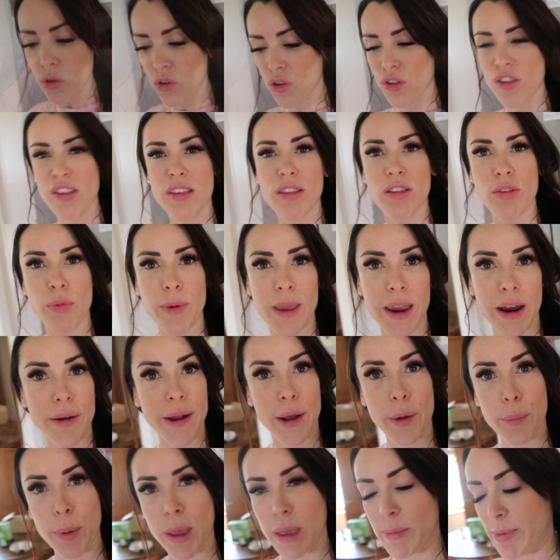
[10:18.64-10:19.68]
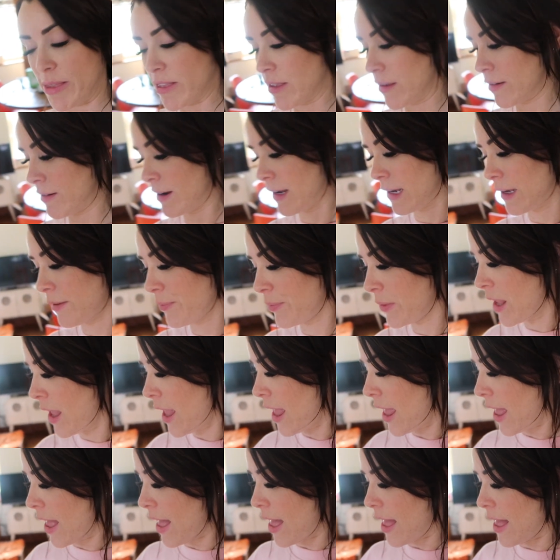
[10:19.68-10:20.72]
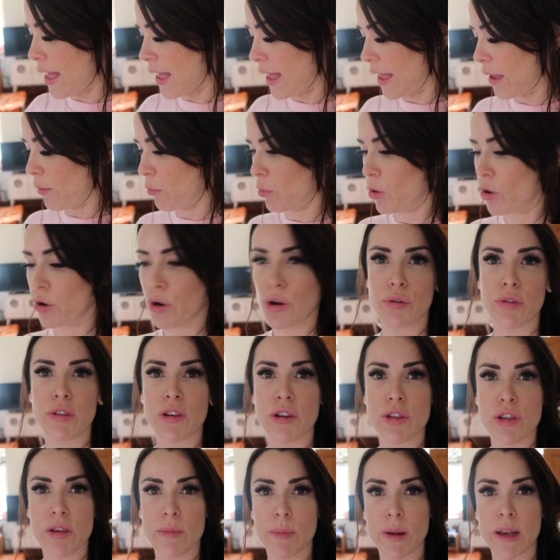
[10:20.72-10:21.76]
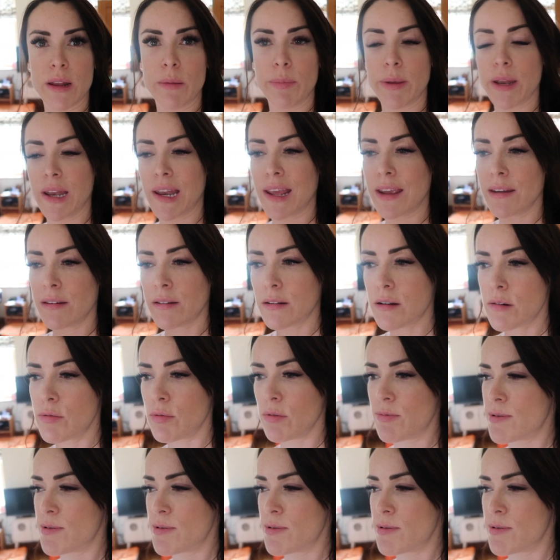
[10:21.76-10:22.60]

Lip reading: So since we are now babysitting, we're gonna go to the gym a little bit later.